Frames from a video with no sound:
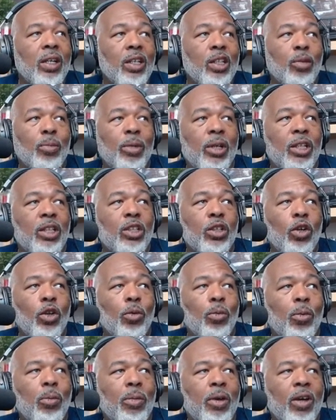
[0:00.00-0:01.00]
The men told
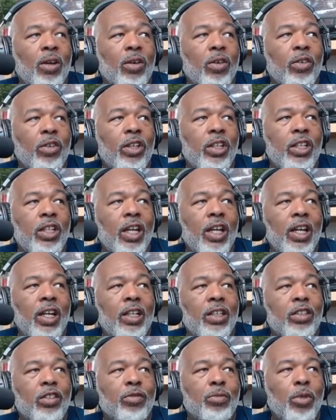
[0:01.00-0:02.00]
him about early
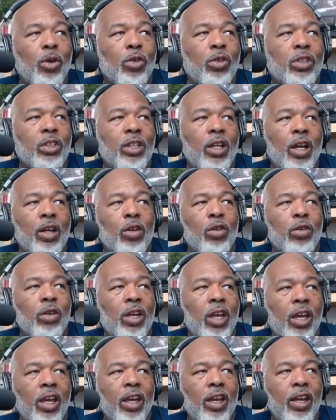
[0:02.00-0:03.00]
days of motorcycle
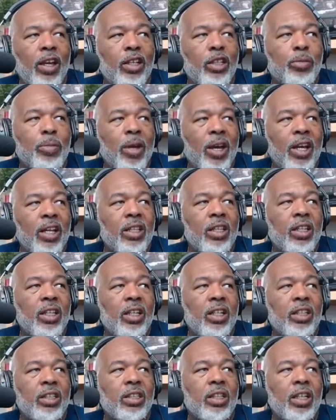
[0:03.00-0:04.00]
gangs. Back
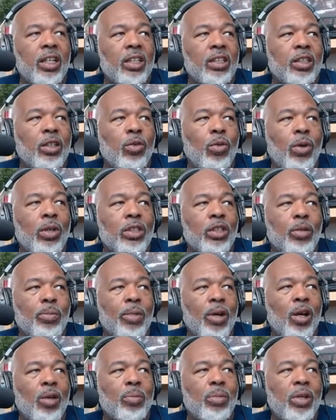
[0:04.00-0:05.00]
then, he says, it wasn't
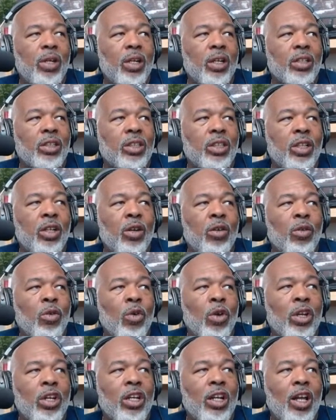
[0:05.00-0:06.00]
about being a
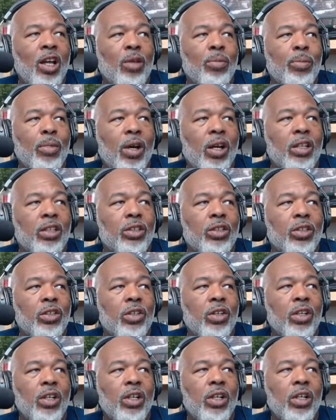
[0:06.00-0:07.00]
steroided-out monster